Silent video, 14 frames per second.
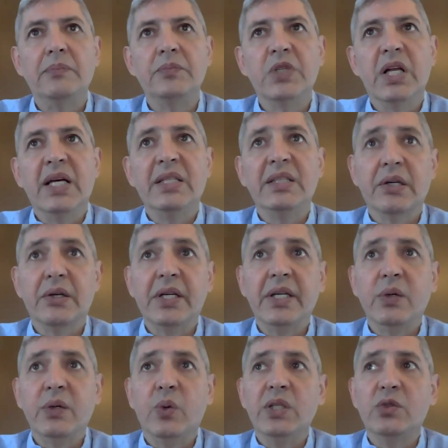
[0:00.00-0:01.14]
Later, he
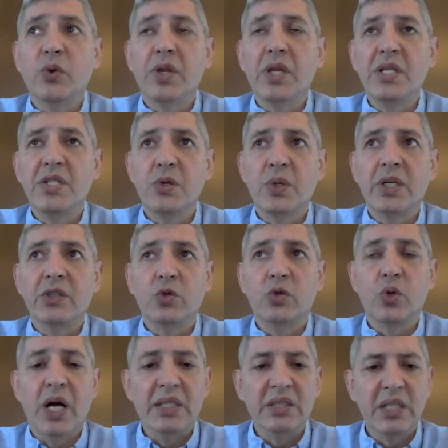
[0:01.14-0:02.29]
went with his unit to
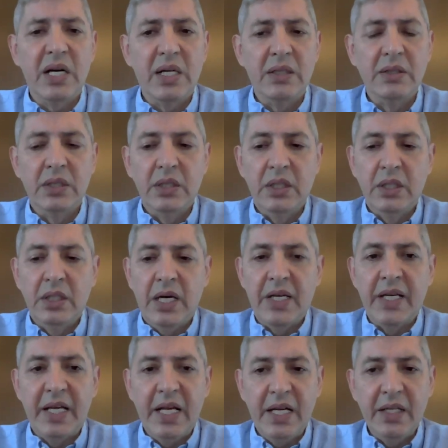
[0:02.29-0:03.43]
Gaza. And
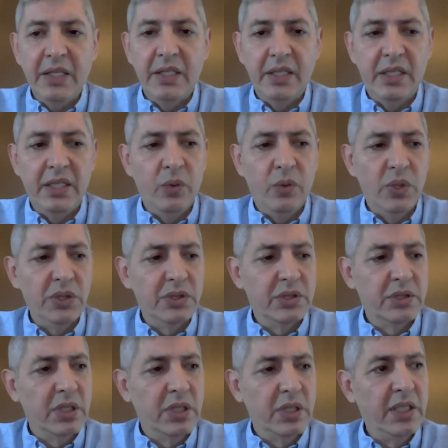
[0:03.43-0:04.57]
again, he
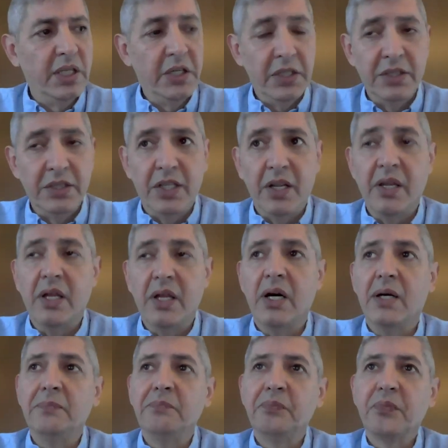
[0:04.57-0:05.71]
heard in
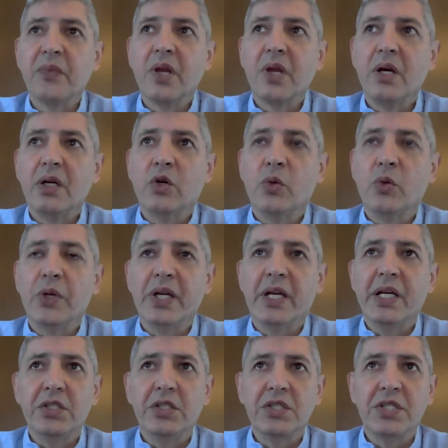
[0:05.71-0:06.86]
the
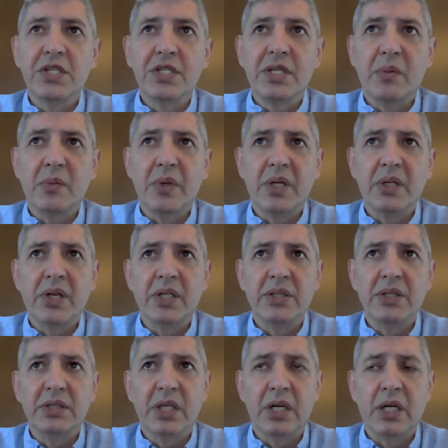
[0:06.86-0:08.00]
communication system that there
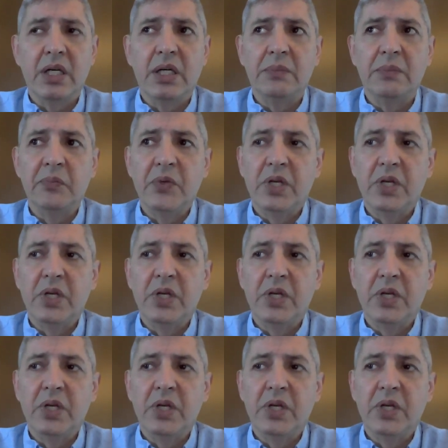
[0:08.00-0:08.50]
is a